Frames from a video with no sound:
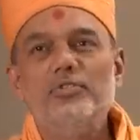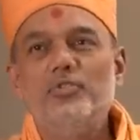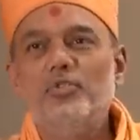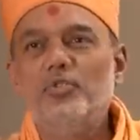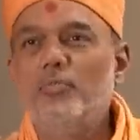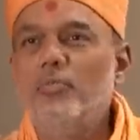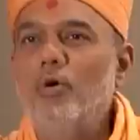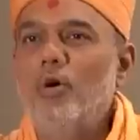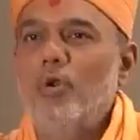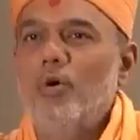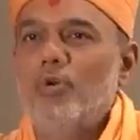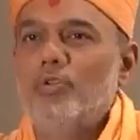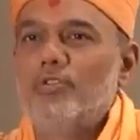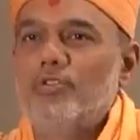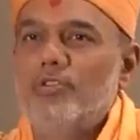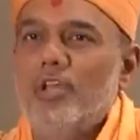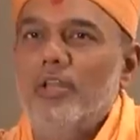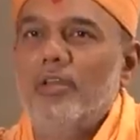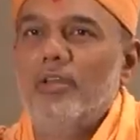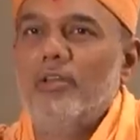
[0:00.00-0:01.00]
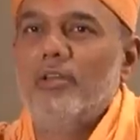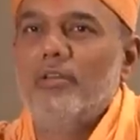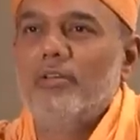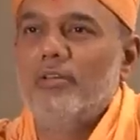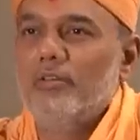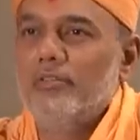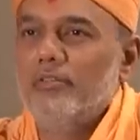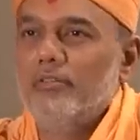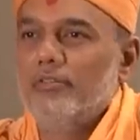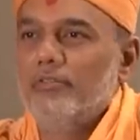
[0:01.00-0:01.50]
Tomorrow's sun
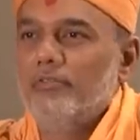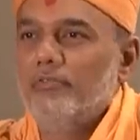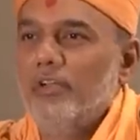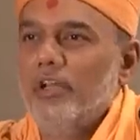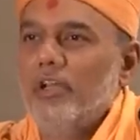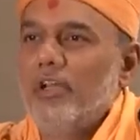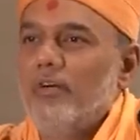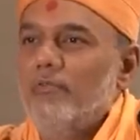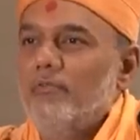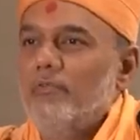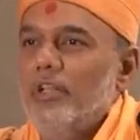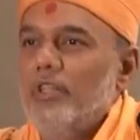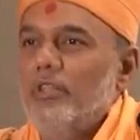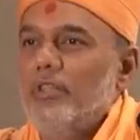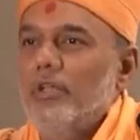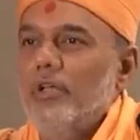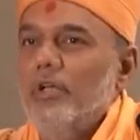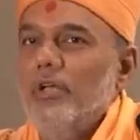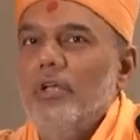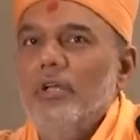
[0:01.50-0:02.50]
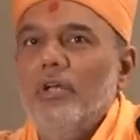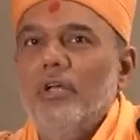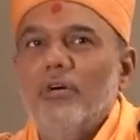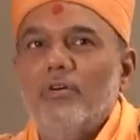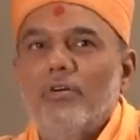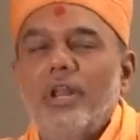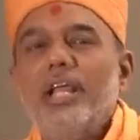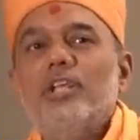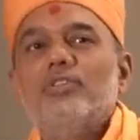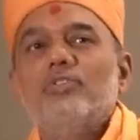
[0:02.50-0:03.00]
will come with
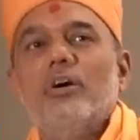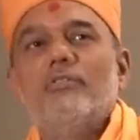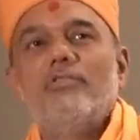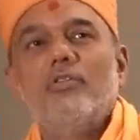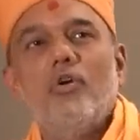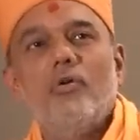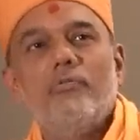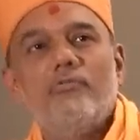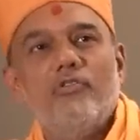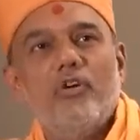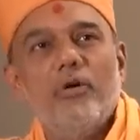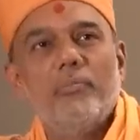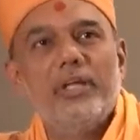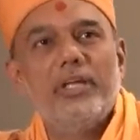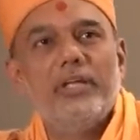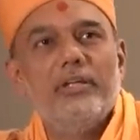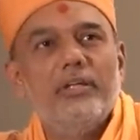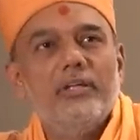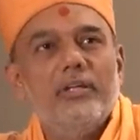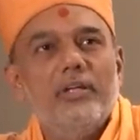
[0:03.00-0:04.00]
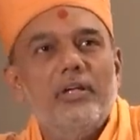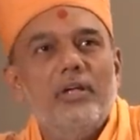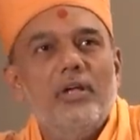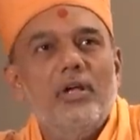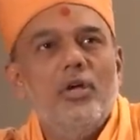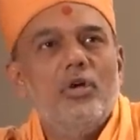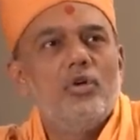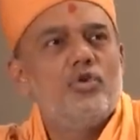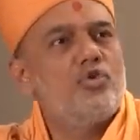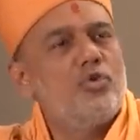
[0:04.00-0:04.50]
rays of hope for me.
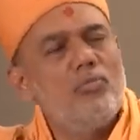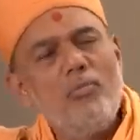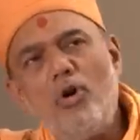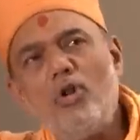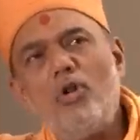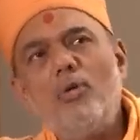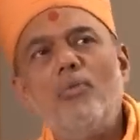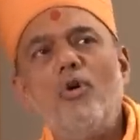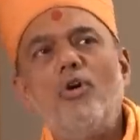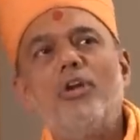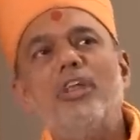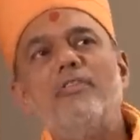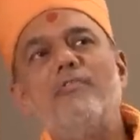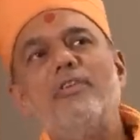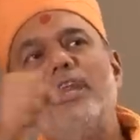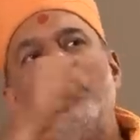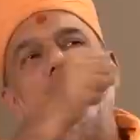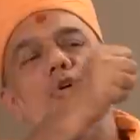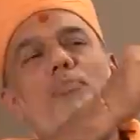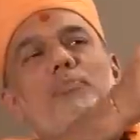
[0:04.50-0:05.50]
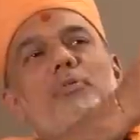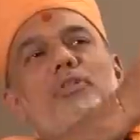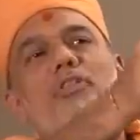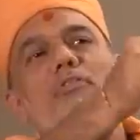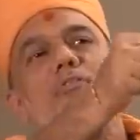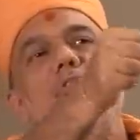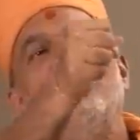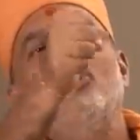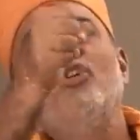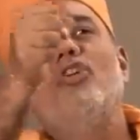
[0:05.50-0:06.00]
Tomorrow morning when I open
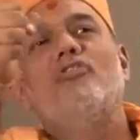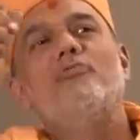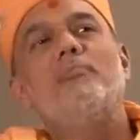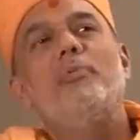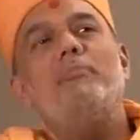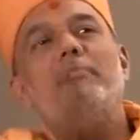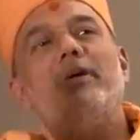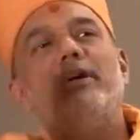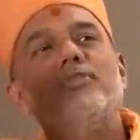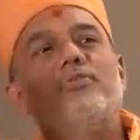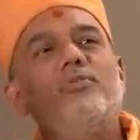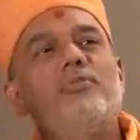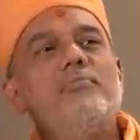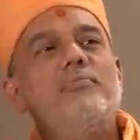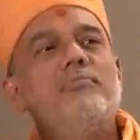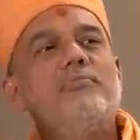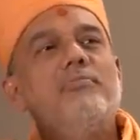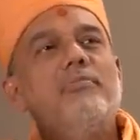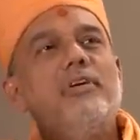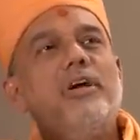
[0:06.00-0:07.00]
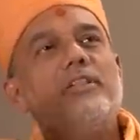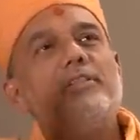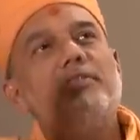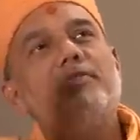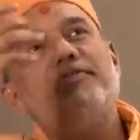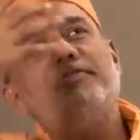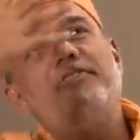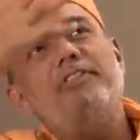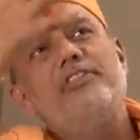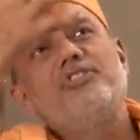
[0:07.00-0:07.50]
the window of my bedroom and the
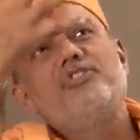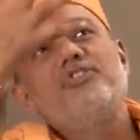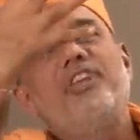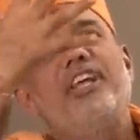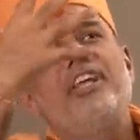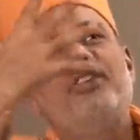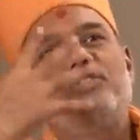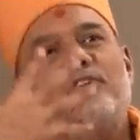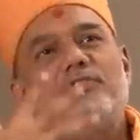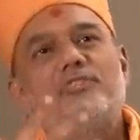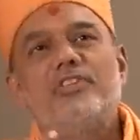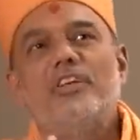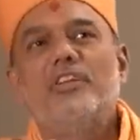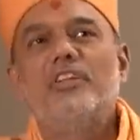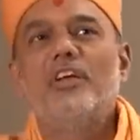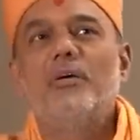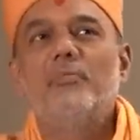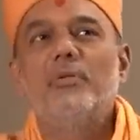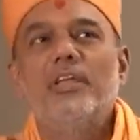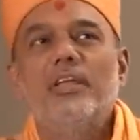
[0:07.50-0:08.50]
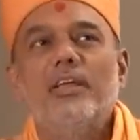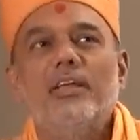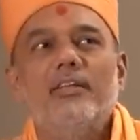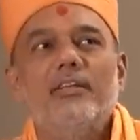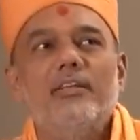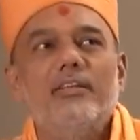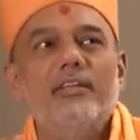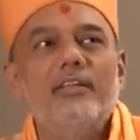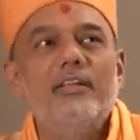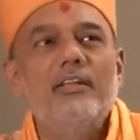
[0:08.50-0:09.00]
first rays of sun coming
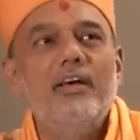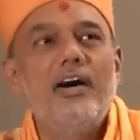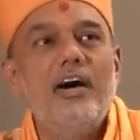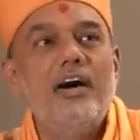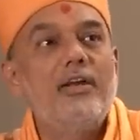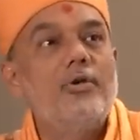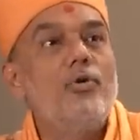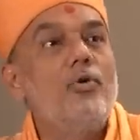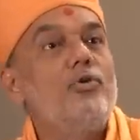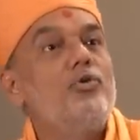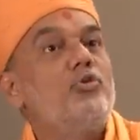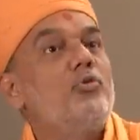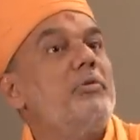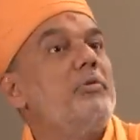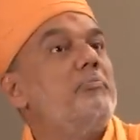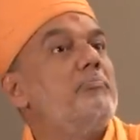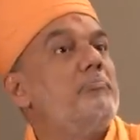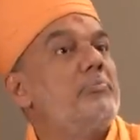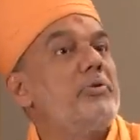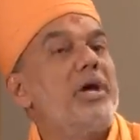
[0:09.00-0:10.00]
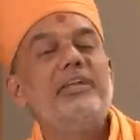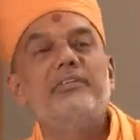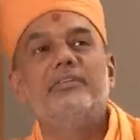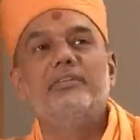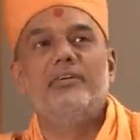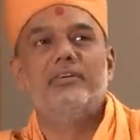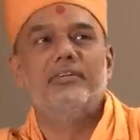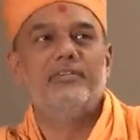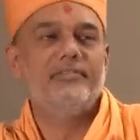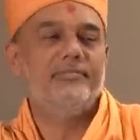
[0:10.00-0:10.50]
in are going to be brighter.